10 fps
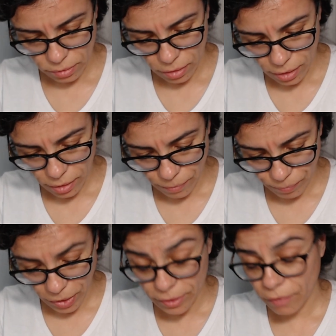
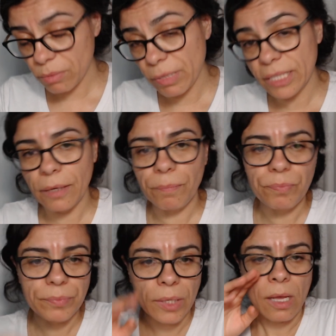I never met him.
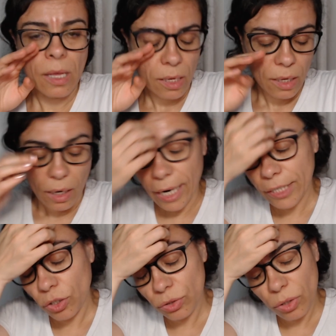I
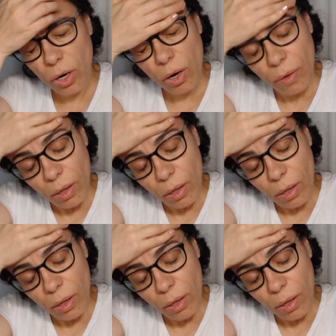don't know